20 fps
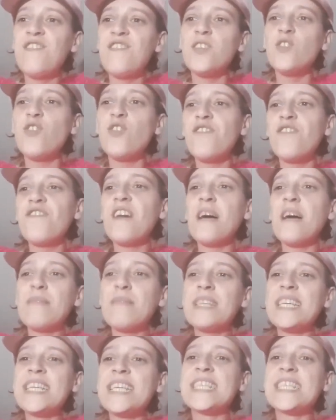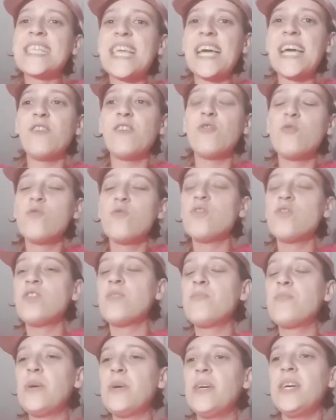not family
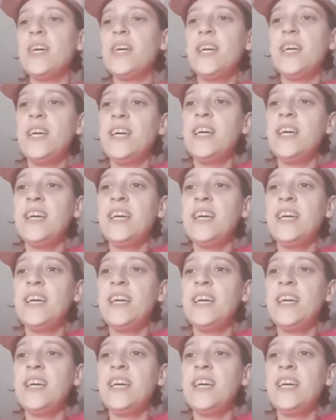skills, but